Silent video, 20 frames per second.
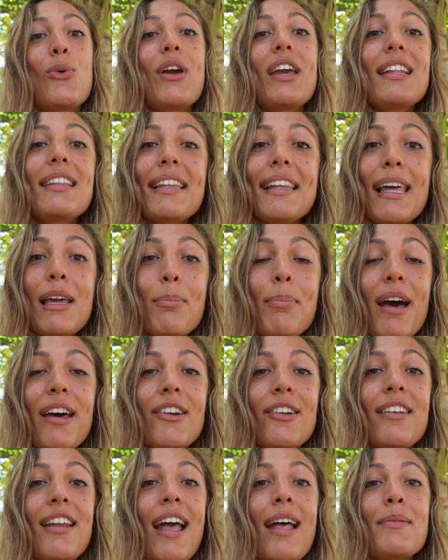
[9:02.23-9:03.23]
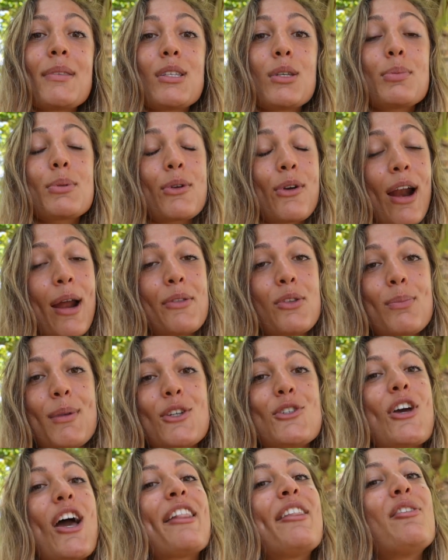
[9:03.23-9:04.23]
hit the like button and subscribe to my
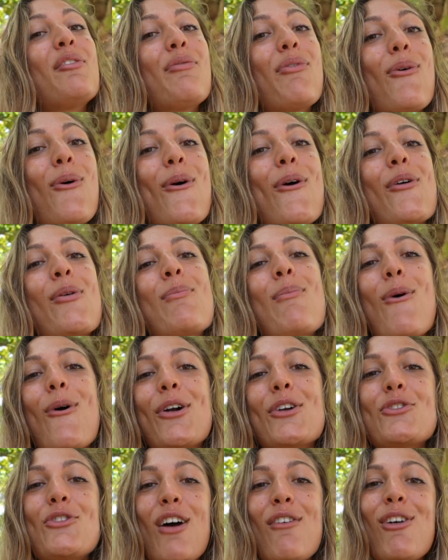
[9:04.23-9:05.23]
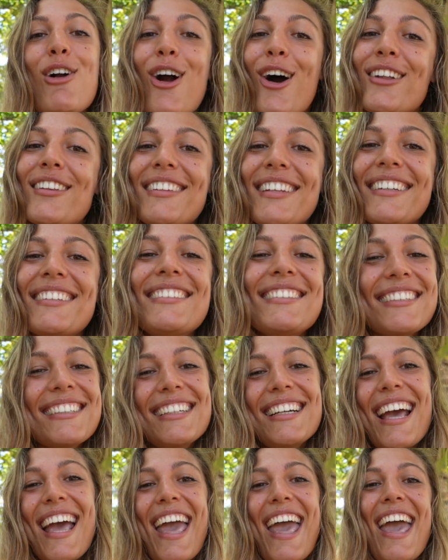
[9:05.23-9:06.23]
channel for more travel content.
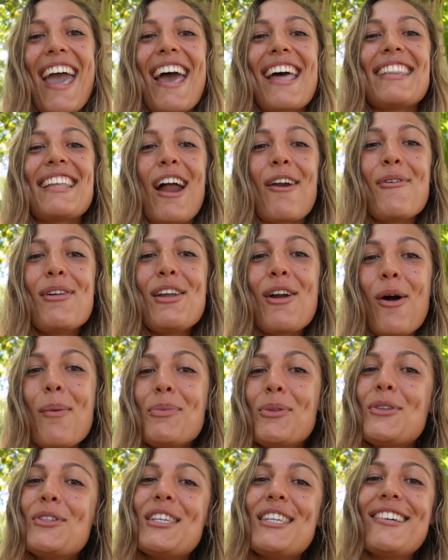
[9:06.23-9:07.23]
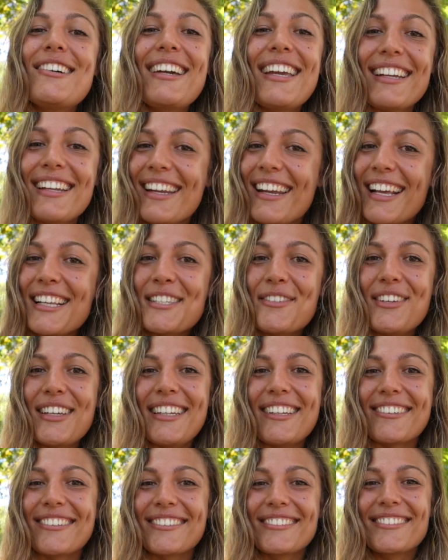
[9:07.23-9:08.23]
And I really hope to see you in the next video.